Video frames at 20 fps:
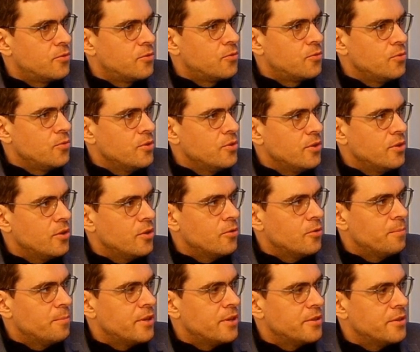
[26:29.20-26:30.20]
do you know
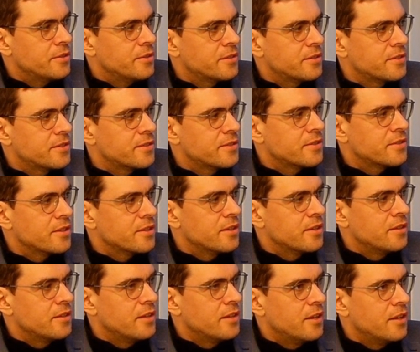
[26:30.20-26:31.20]
about,
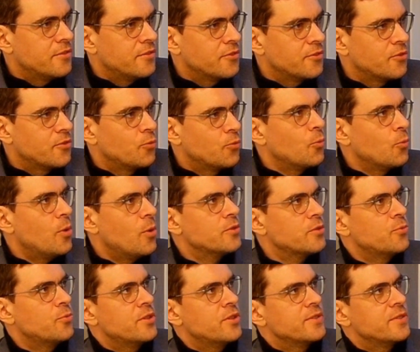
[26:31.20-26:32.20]
so
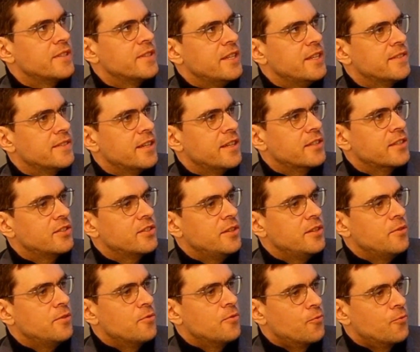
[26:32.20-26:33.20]
what would you say is
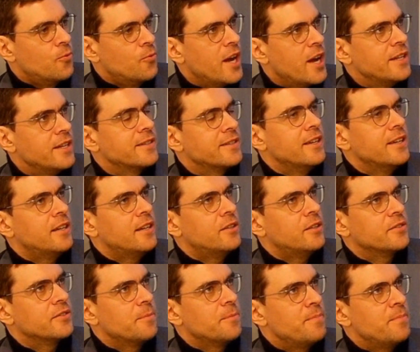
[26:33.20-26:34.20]
actually right
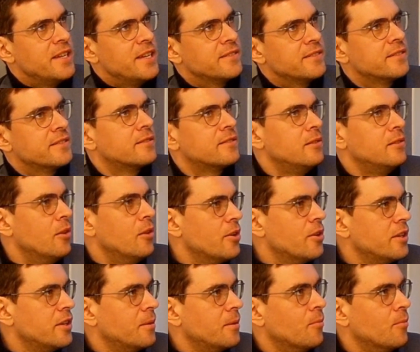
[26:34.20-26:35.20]
now the best
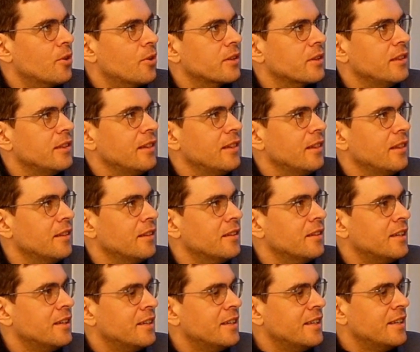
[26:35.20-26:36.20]
learning model
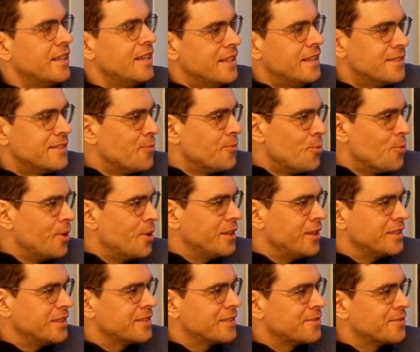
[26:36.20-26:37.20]
in the world